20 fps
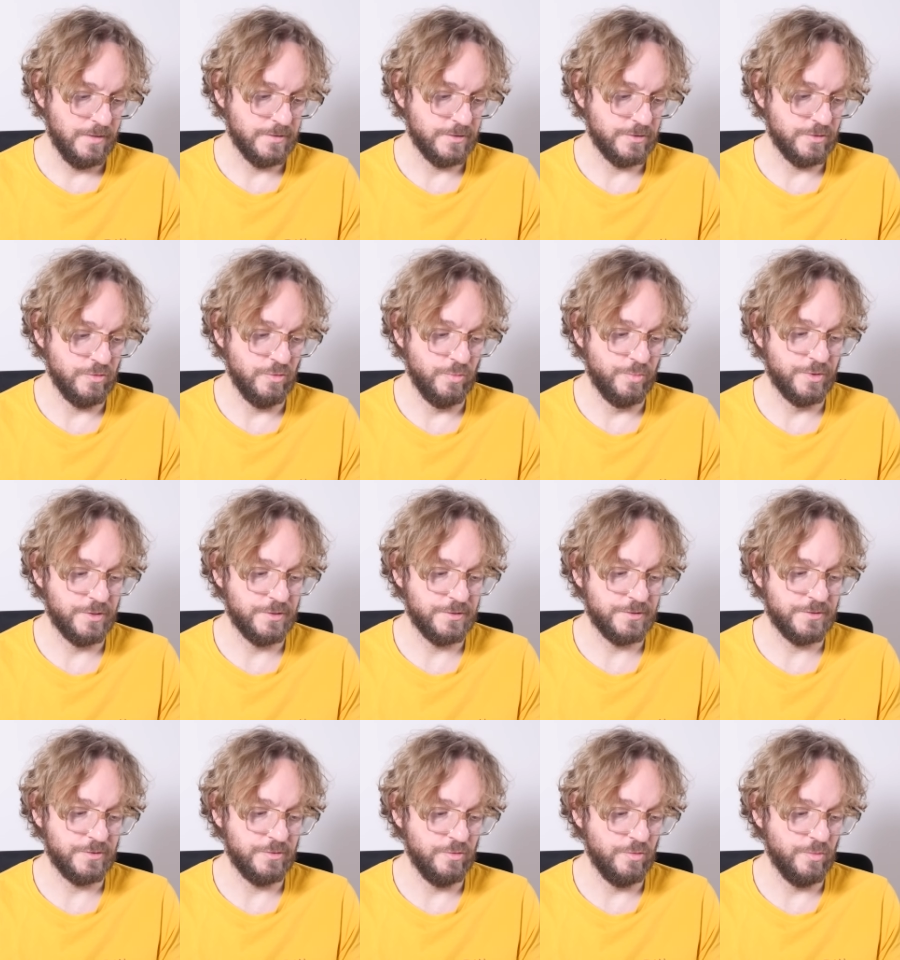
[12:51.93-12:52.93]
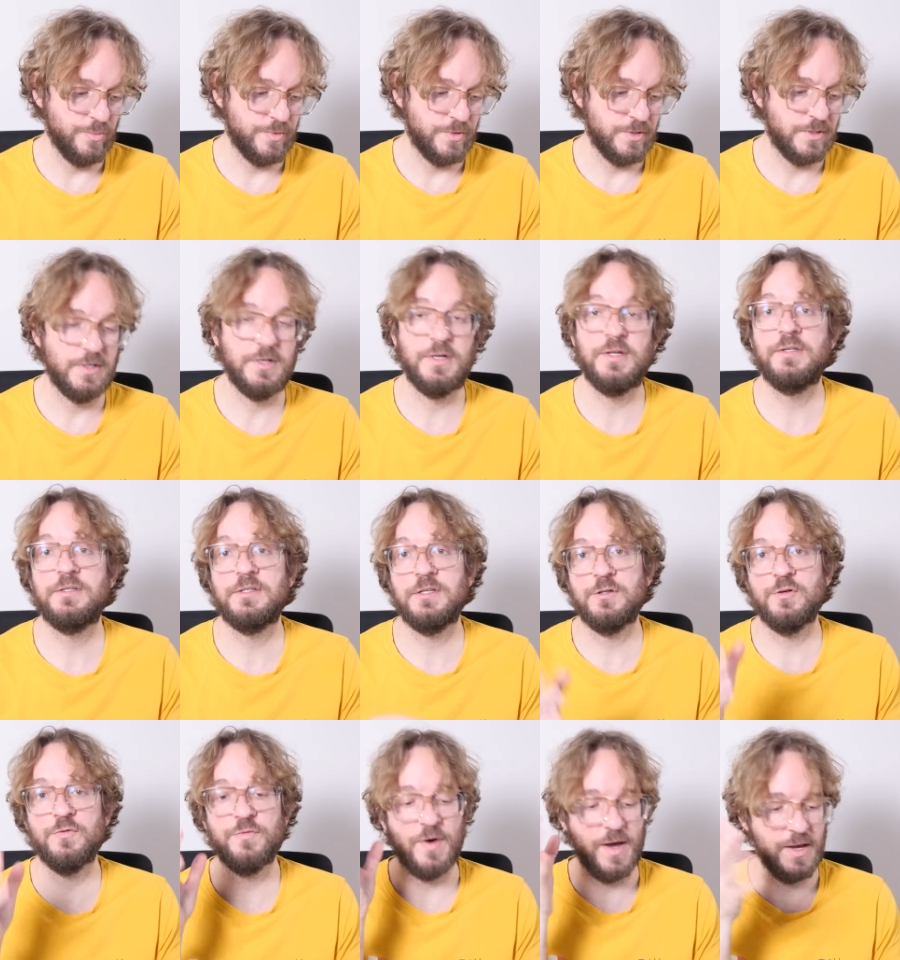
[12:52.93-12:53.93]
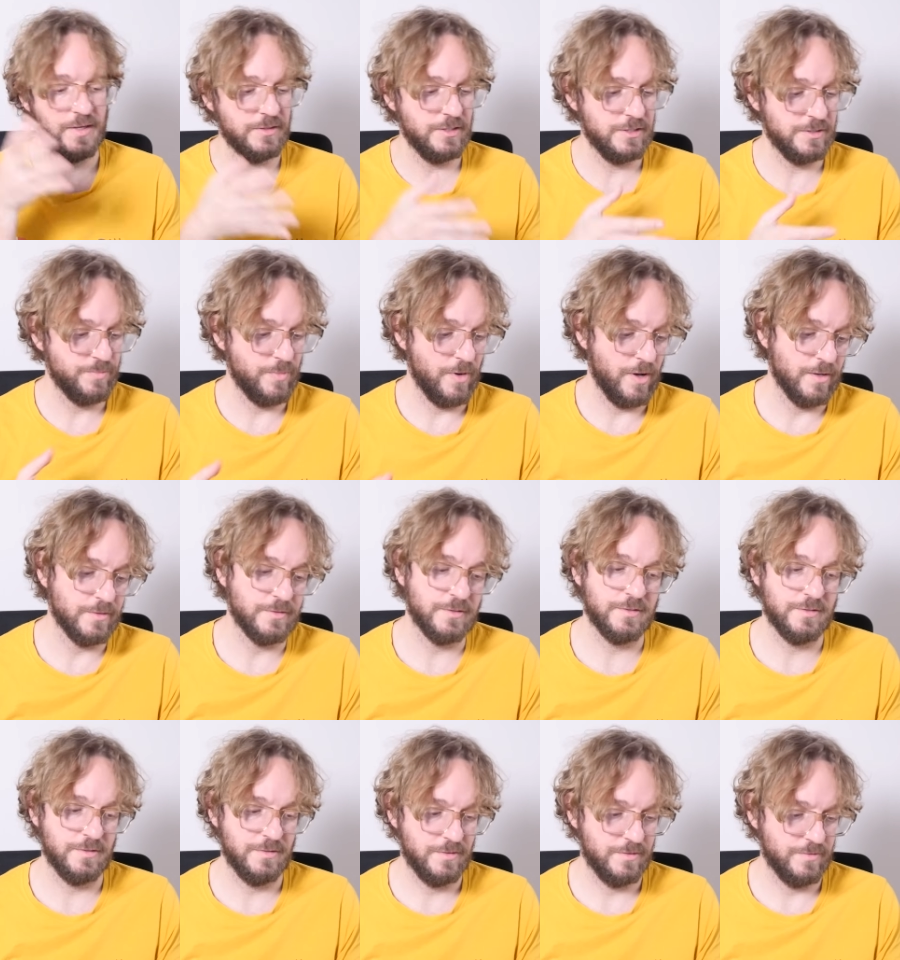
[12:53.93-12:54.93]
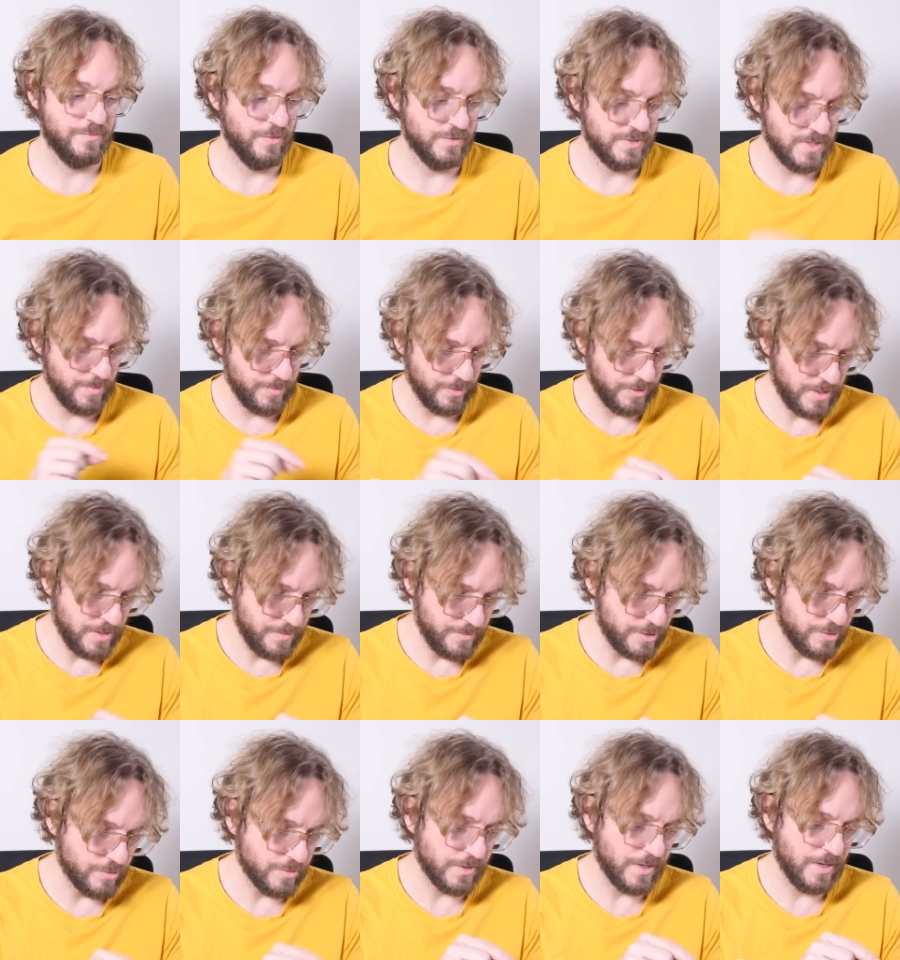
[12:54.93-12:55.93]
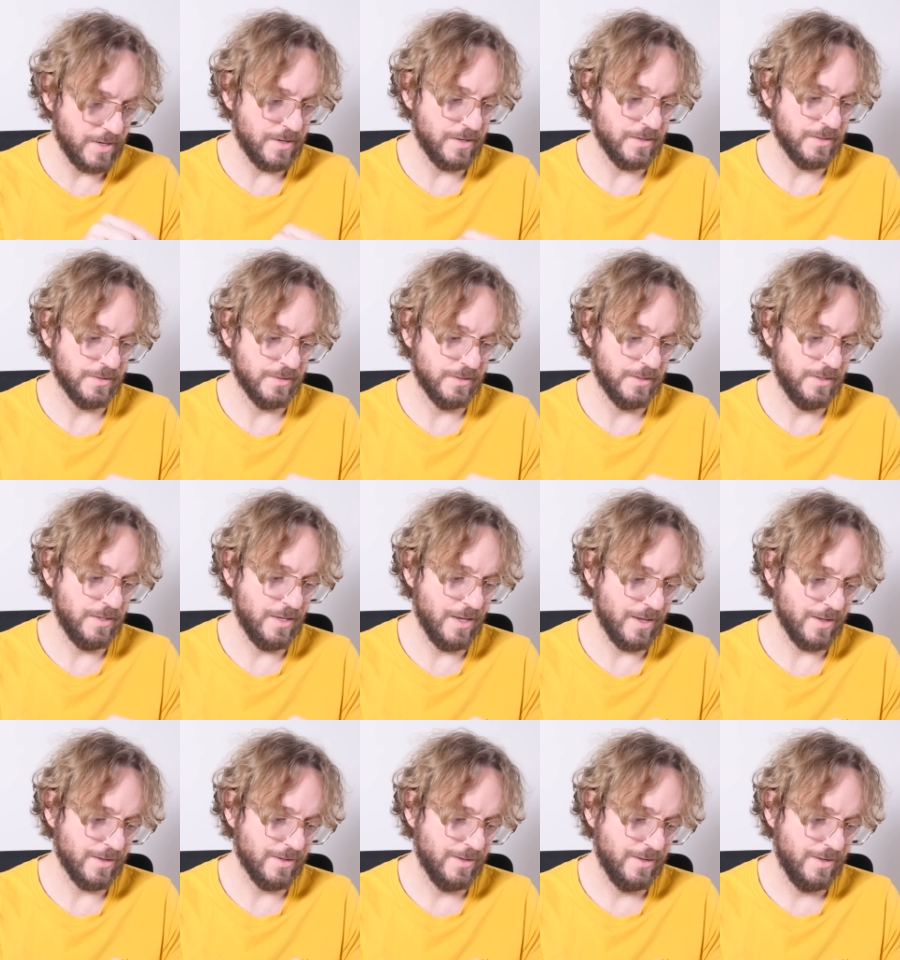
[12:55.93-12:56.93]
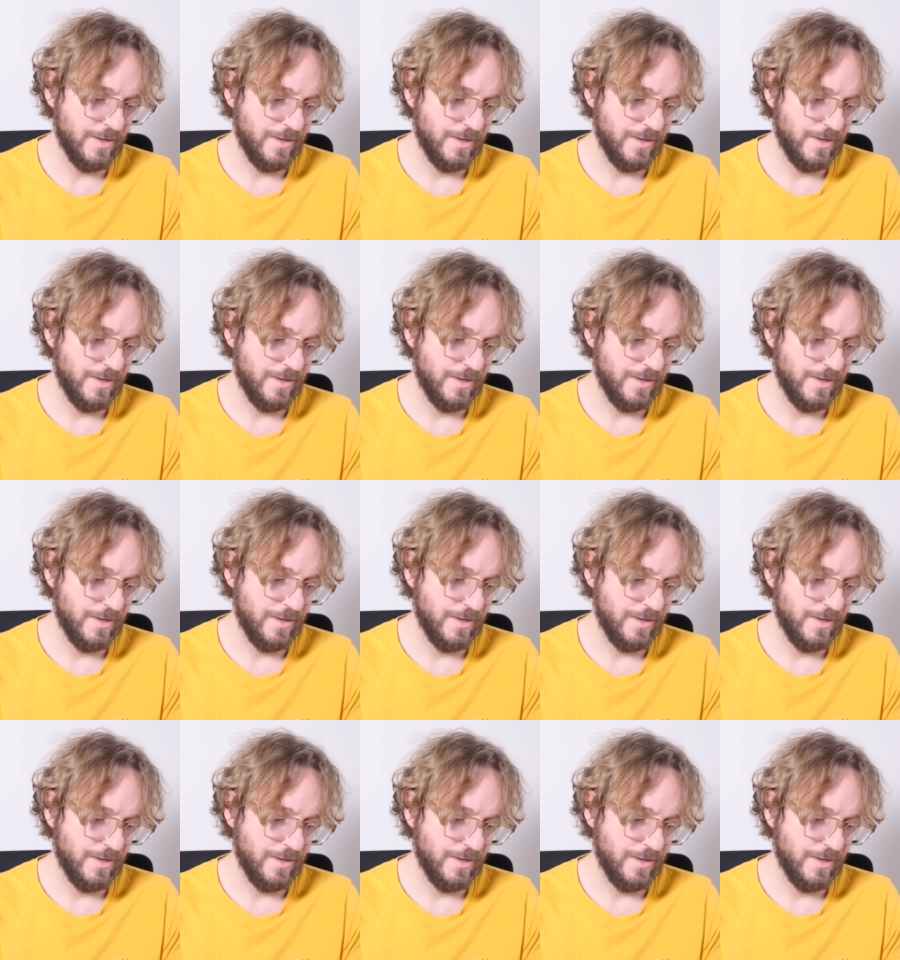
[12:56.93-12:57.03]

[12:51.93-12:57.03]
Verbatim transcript: Super, super easy to find the spots. For example, here in Menorca, yeah,